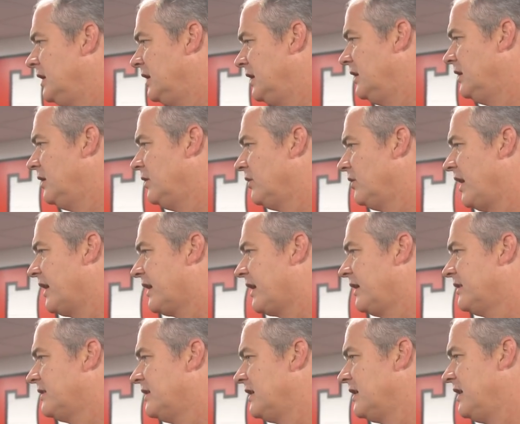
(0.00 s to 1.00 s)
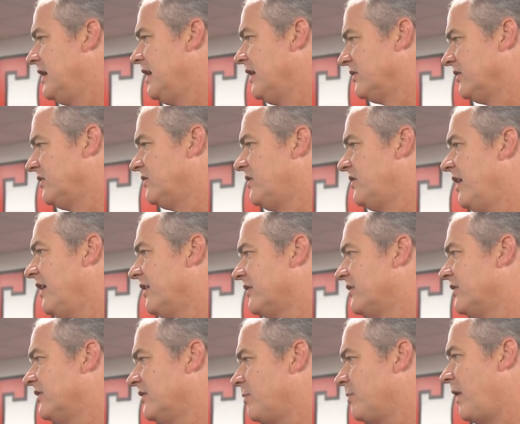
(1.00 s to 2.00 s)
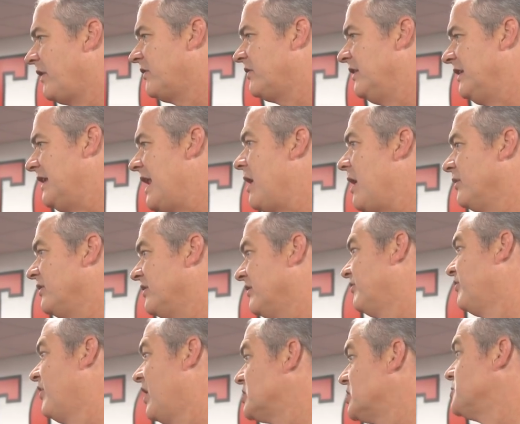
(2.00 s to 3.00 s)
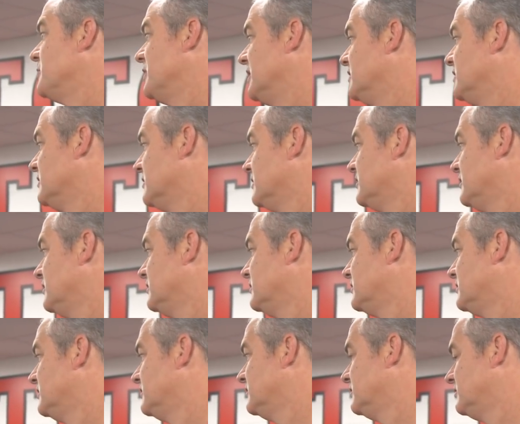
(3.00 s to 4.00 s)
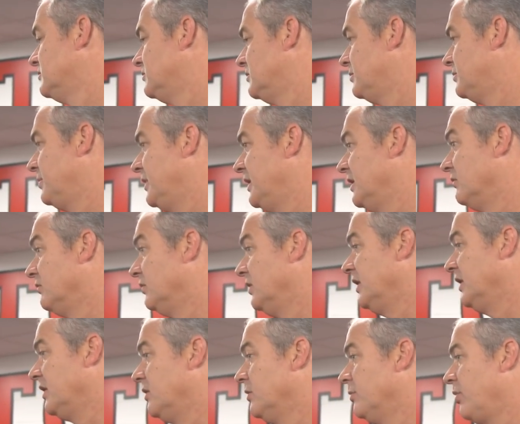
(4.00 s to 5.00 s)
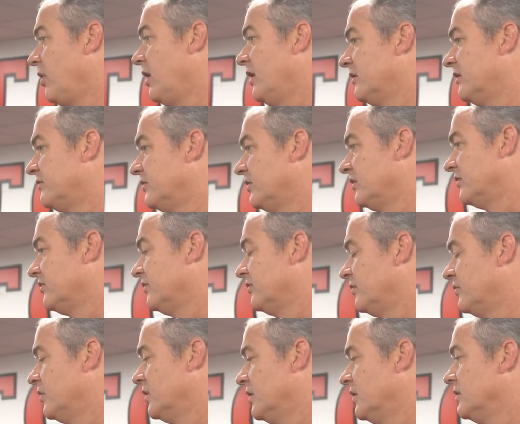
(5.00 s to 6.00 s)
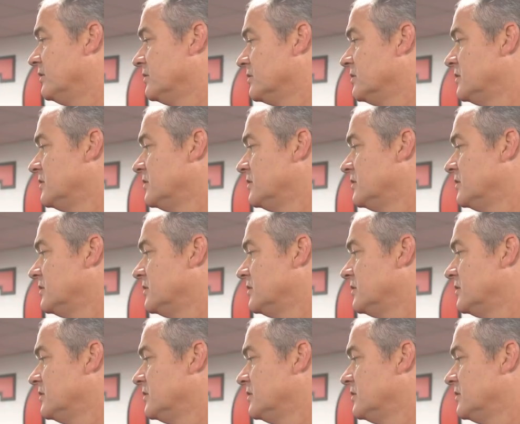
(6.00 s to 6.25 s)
You know, like, I think he has a chance, especially now he's a freshman, to be a really good player for us for 4 years.